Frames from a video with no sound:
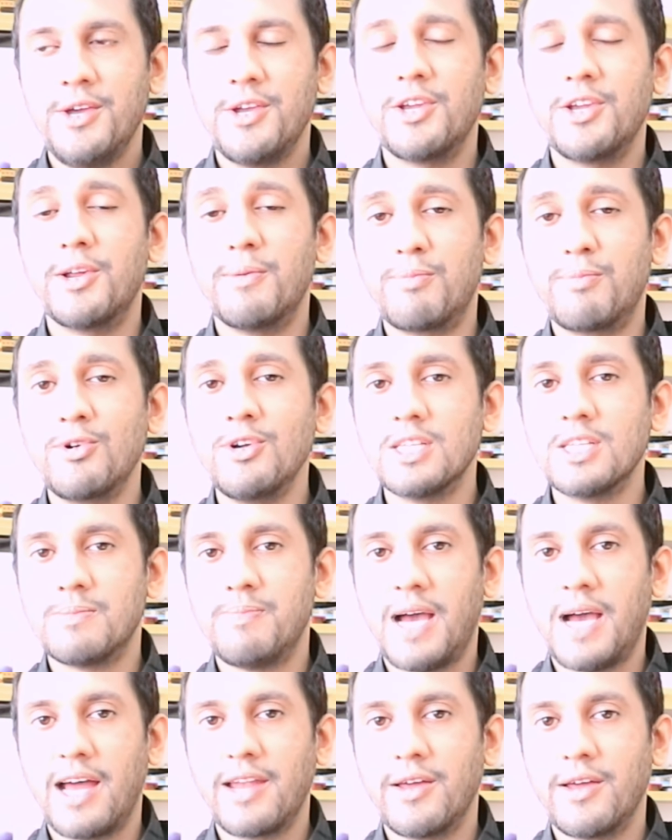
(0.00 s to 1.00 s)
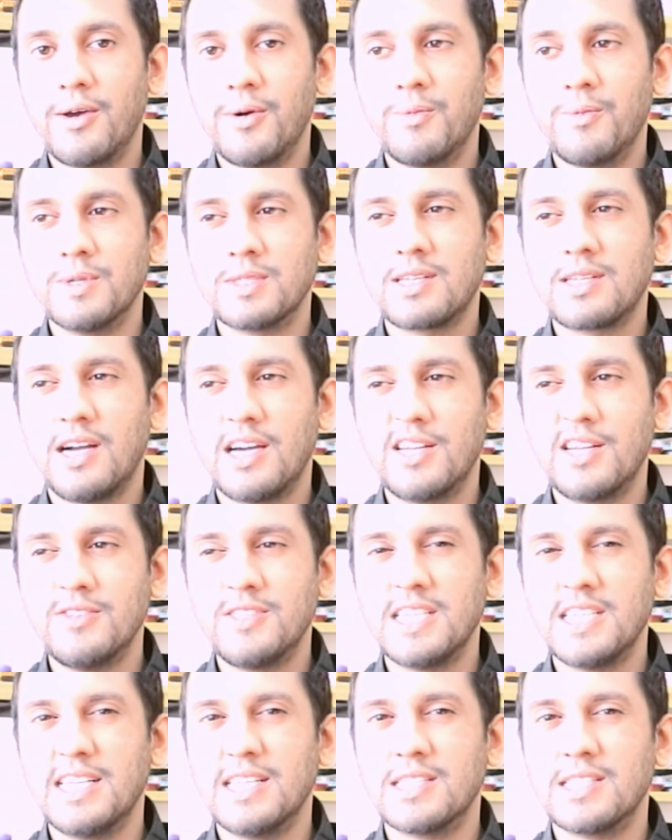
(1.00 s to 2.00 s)
you know, Bruce Banner was kind of
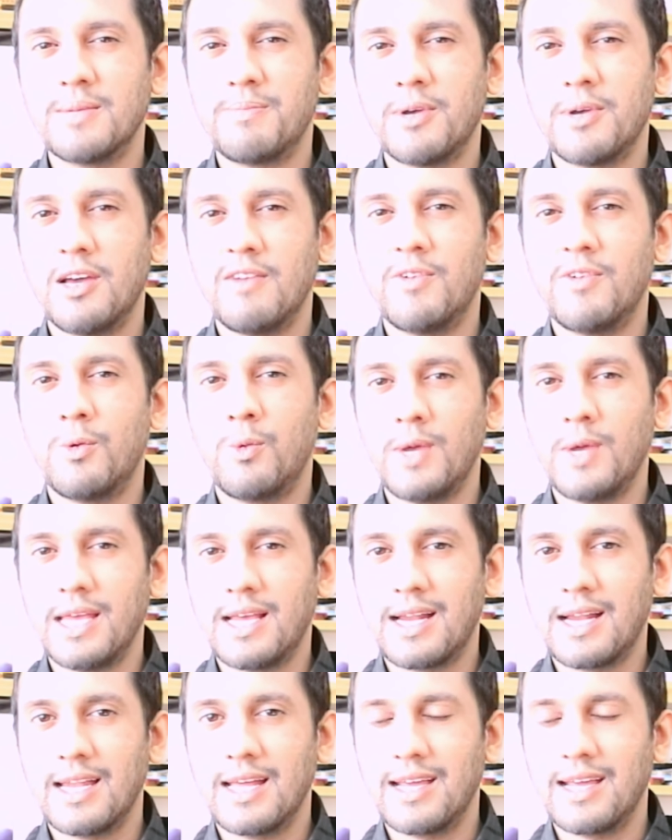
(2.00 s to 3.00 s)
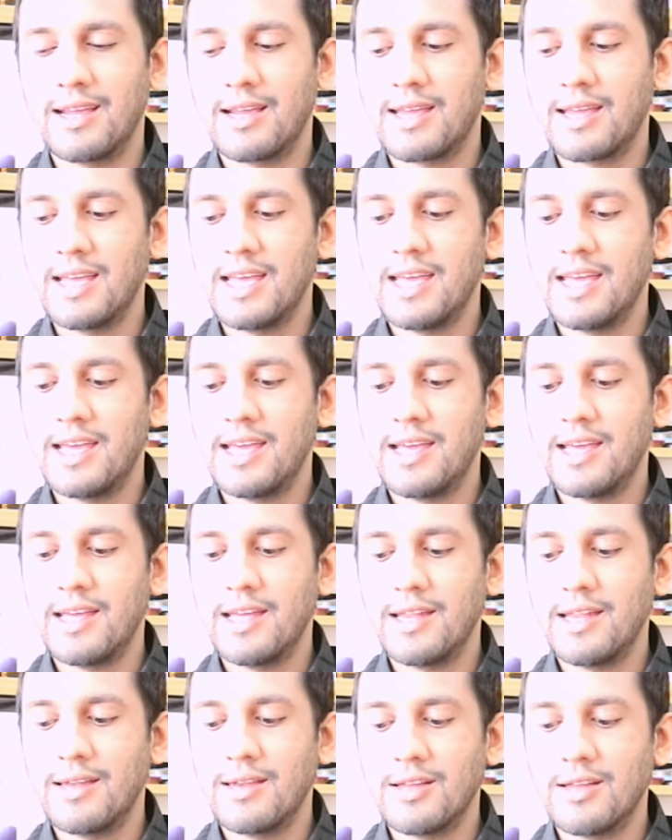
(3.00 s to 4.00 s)
seen as a bit of a weakling
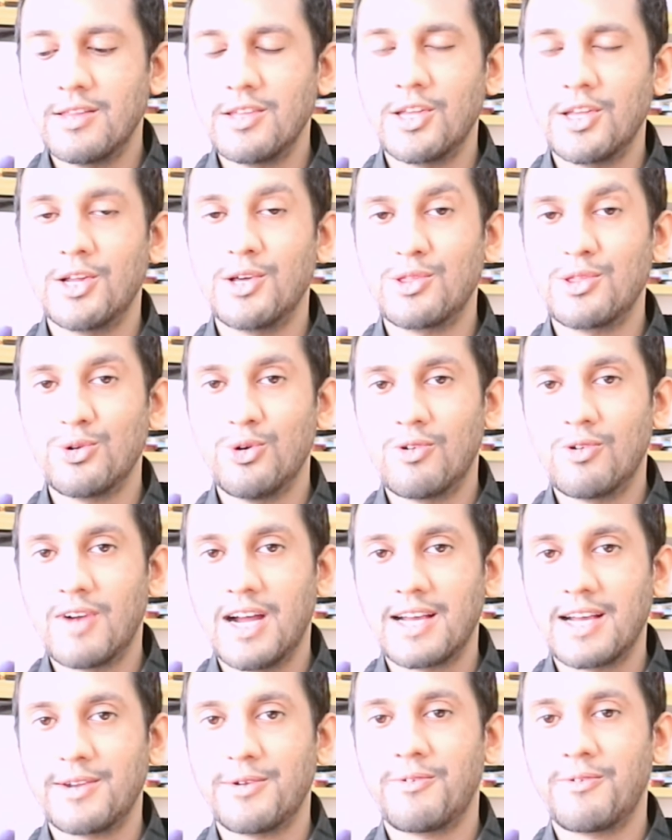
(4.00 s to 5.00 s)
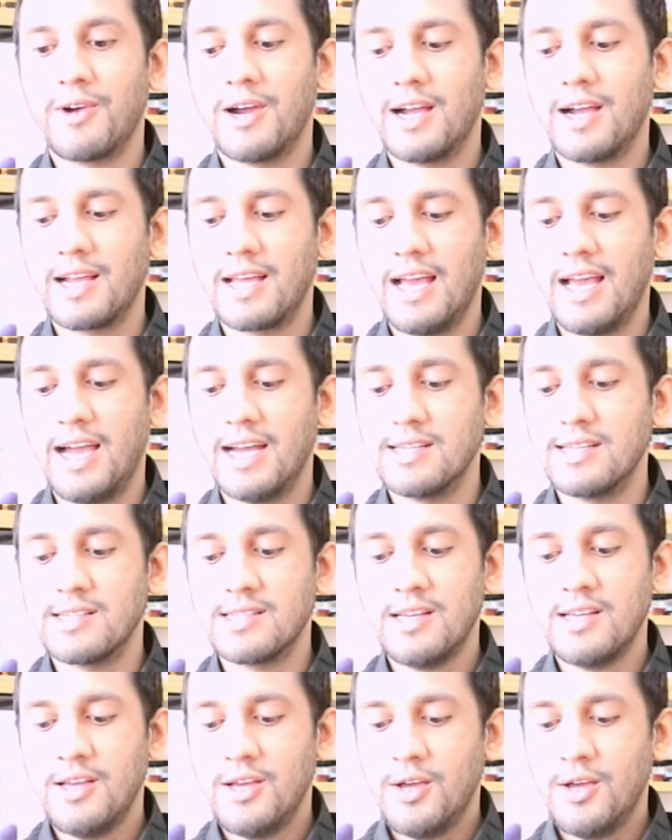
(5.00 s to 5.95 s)
in, you know, Thor Ragnarok, and